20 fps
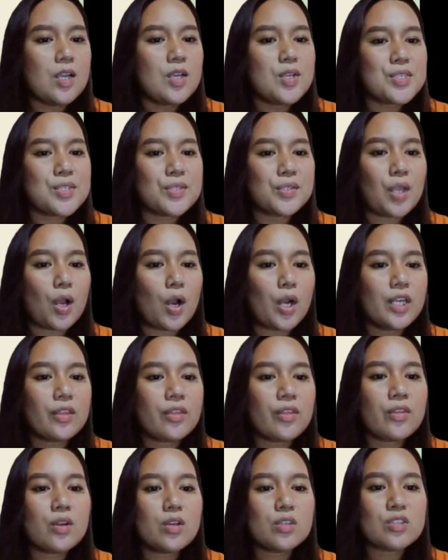So the
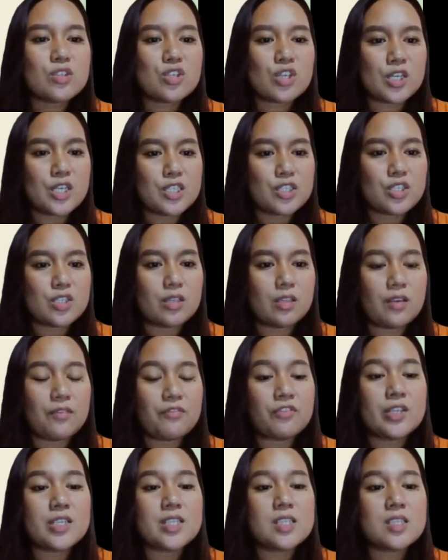Orthodox Church
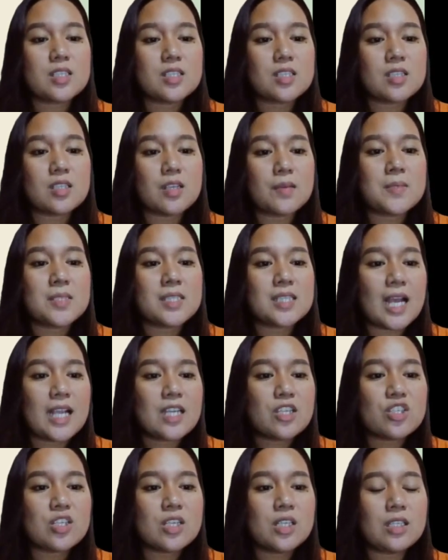differs
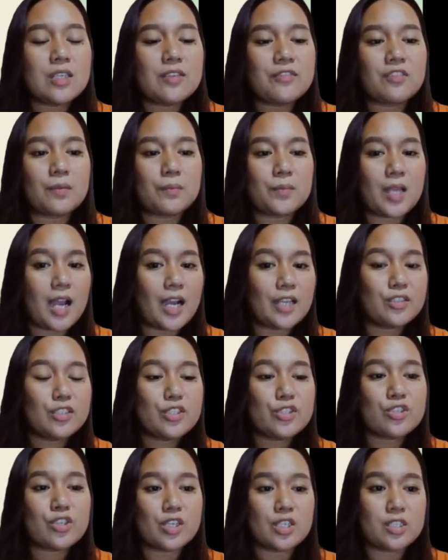substantially from the
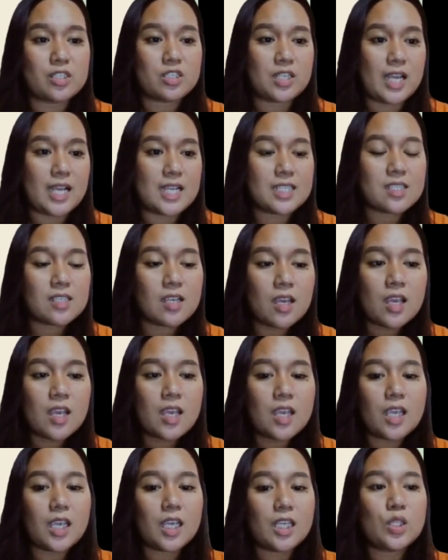other churches
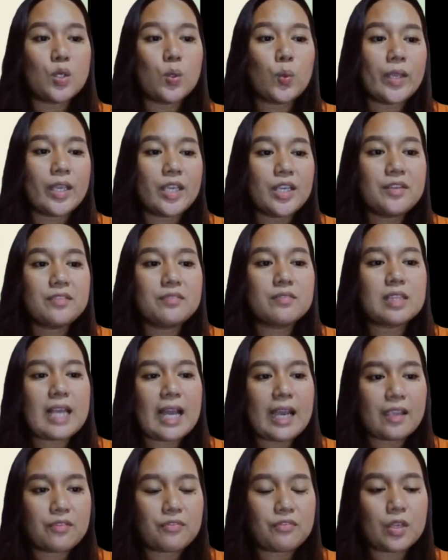in the way of
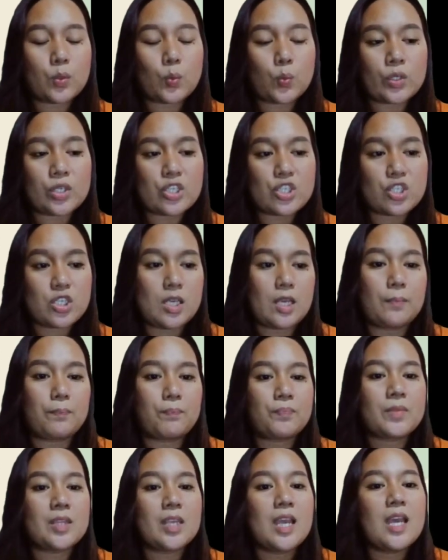life and worship,
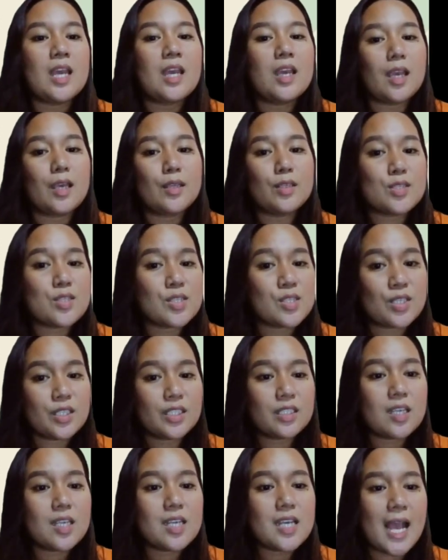and in
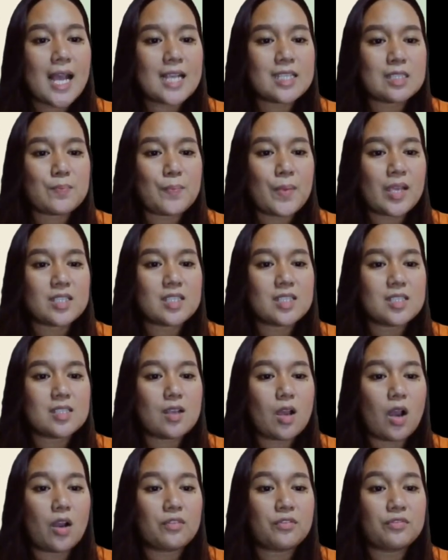certain aspects
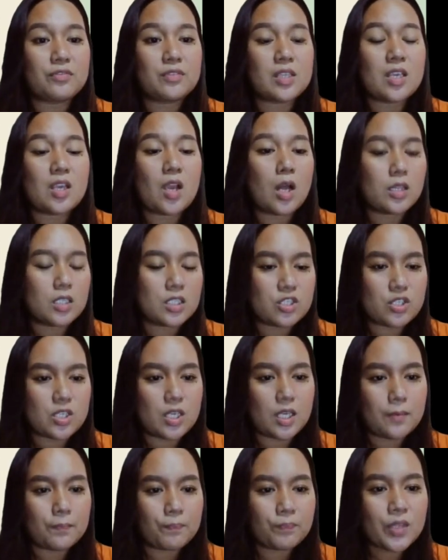of theology.